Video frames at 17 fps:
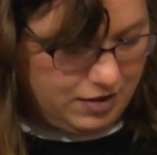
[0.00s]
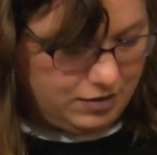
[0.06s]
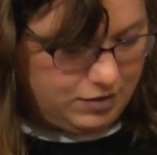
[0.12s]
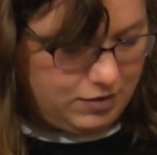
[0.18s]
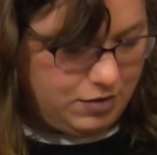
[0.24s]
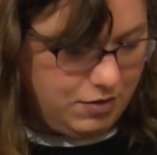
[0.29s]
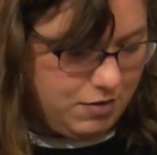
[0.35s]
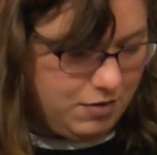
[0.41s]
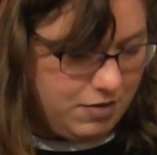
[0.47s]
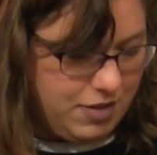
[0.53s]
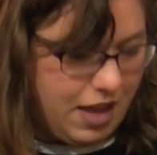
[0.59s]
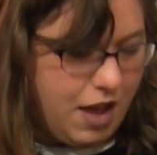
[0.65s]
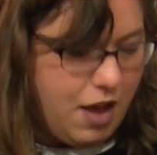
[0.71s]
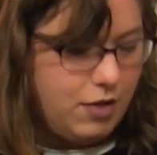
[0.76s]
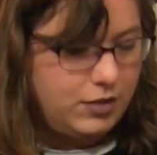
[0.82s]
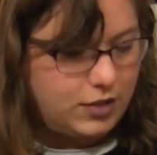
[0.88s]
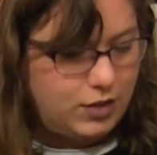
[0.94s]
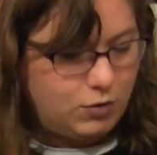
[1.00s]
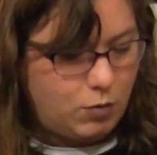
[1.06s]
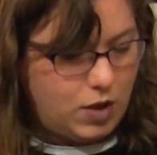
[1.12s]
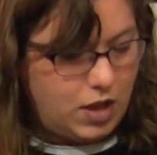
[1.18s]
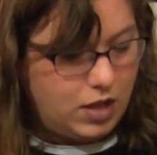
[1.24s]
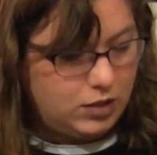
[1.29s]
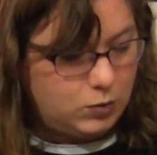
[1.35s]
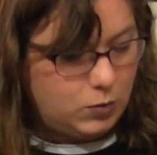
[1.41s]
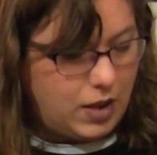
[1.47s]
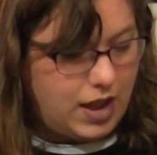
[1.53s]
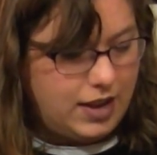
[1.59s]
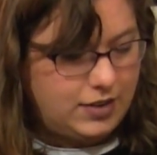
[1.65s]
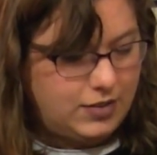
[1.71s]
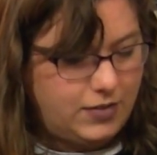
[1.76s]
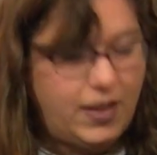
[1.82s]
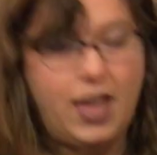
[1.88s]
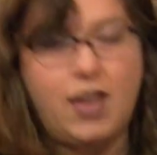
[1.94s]
2,000
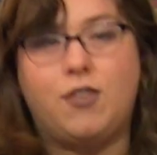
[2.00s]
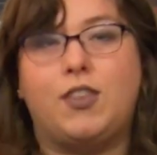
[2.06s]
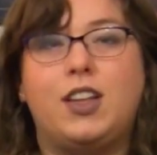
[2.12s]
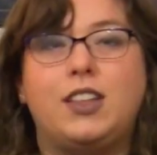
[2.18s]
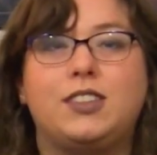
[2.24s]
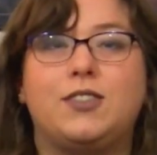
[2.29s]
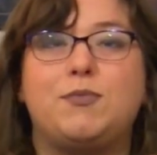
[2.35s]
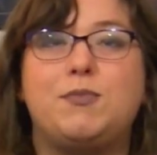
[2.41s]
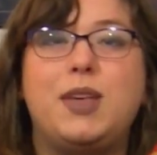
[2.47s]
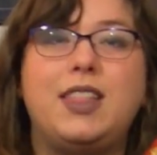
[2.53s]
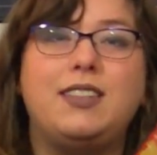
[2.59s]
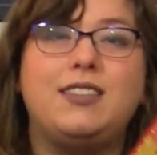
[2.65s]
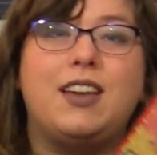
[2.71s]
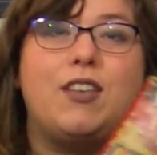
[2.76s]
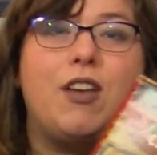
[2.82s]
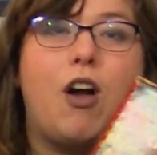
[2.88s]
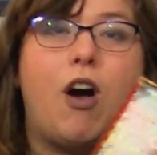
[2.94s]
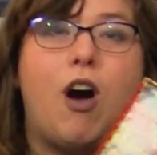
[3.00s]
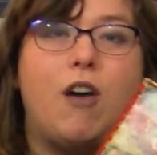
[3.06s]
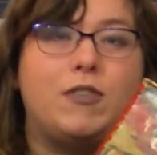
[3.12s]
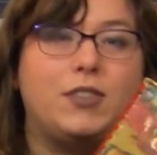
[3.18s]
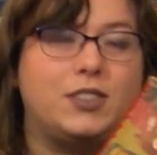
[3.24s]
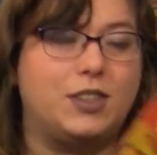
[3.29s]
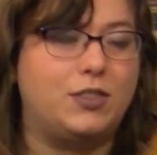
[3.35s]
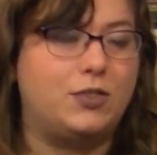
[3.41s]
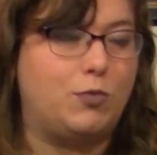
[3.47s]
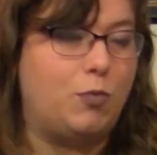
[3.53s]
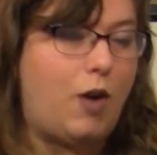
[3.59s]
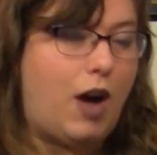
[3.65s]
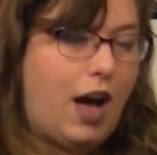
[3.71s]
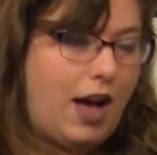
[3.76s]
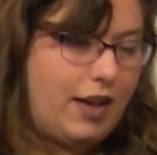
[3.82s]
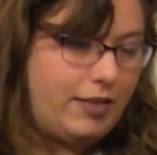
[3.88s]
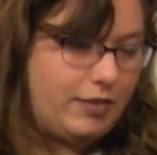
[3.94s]
worldwide favorites of military officers'
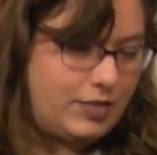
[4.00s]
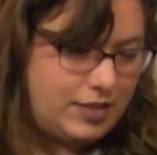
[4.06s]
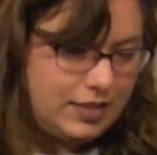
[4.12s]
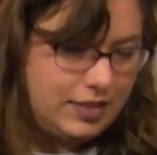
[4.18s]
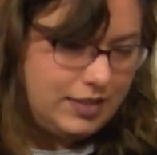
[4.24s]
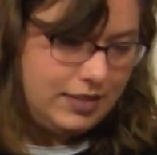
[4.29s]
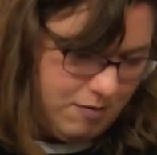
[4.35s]
wives.